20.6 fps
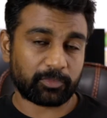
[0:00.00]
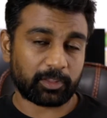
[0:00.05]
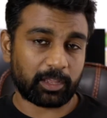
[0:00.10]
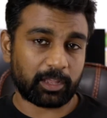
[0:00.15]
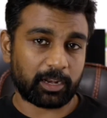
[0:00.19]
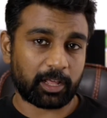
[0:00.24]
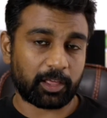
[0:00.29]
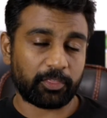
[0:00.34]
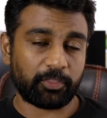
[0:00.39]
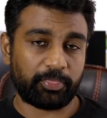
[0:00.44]

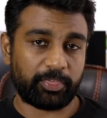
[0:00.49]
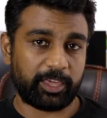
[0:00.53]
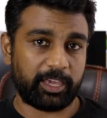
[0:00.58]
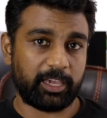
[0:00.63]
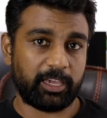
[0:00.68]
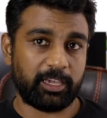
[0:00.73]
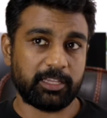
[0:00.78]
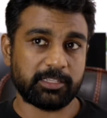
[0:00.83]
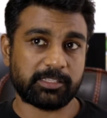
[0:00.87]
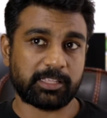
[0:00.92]
Another
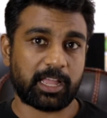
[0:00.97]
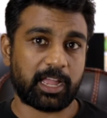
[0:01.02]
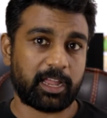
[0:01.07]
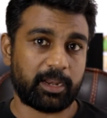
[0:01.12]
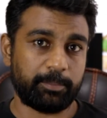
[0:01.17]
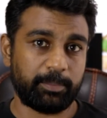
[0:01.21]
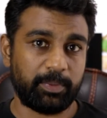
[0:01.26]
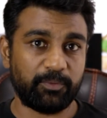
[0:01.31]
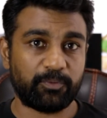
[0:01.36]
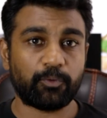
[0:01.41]
thing is
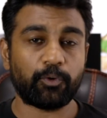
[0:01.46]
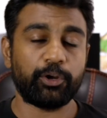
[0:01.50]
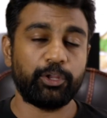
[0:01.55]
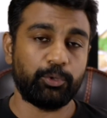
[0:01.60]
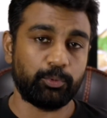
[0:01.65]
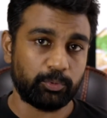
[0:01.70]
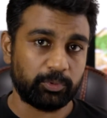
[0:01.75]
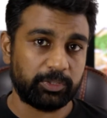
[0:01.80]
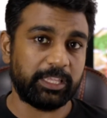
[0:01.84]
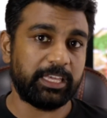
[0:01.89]
that before
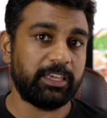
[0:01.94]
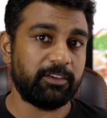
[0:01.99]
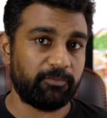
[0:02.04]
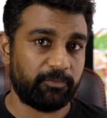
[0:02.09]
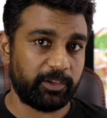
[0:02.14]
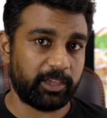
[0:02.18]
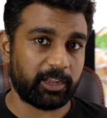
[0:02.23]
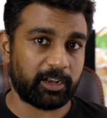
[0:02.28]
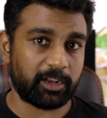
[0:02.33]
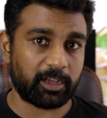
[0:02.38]
you leave
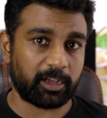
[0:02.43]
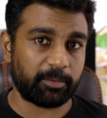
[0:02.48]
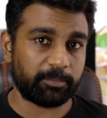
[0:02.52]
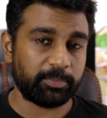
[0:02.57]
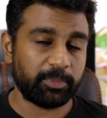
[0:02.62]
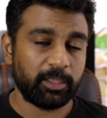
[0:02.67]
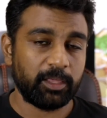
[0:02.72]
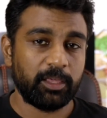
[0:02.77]
Vietnam,